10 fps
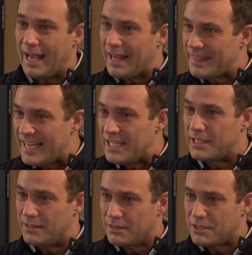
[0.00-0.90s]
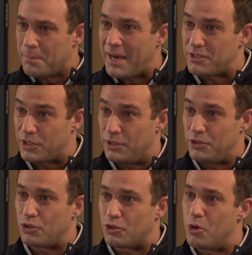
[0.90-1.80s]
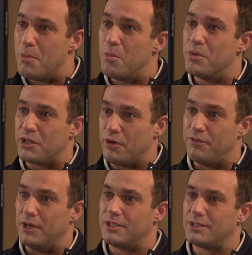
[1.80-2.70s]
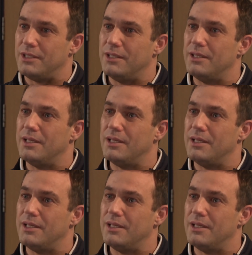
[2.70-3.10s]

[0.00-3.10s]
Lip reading: I think Sebastian should come on with you first.